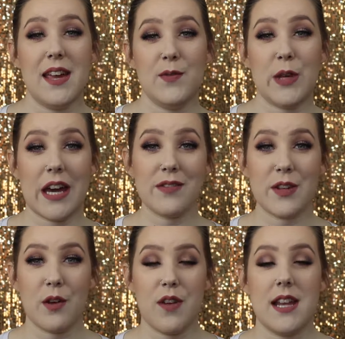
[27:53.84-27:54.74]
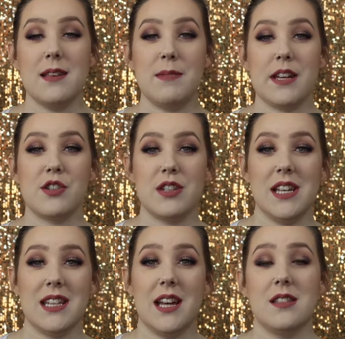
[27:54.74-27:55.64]
If you haven't already, make sure
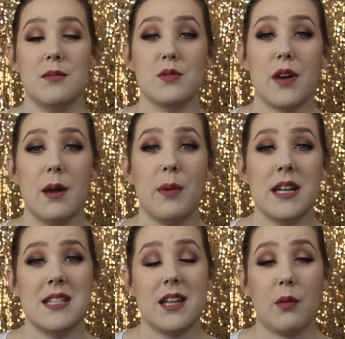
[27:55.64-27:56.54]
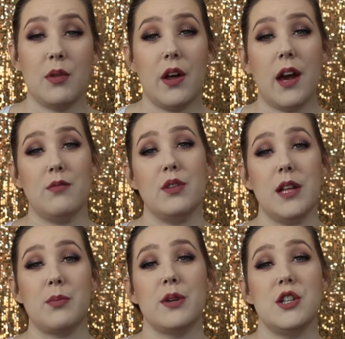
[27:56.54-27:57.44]
you hit that subscribe button down below. I'd
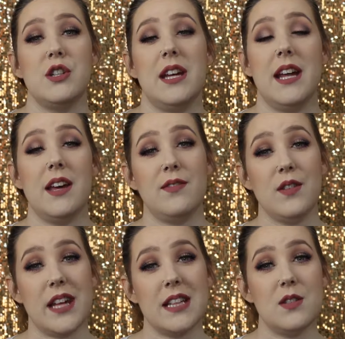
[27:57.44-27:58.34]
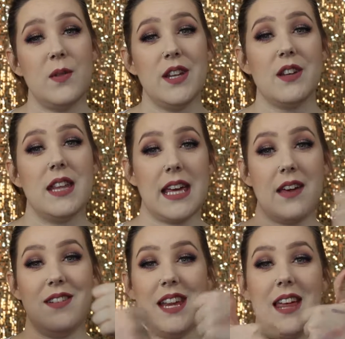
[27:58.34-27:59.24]
really appreciate it. If you like this video, then
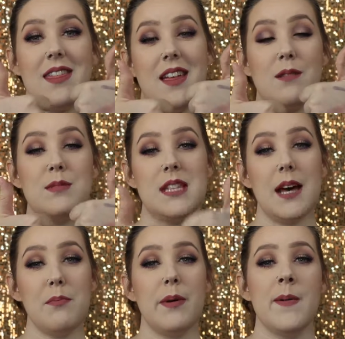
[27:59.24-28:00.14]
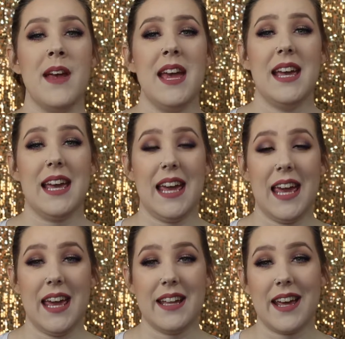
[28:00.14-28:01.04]
give it a thumbs up.
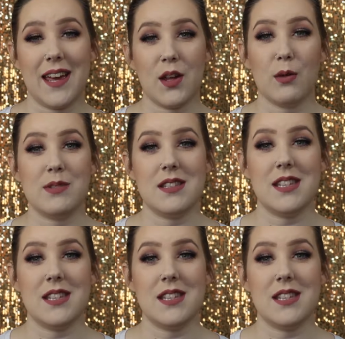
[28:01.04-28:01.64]
And I hope to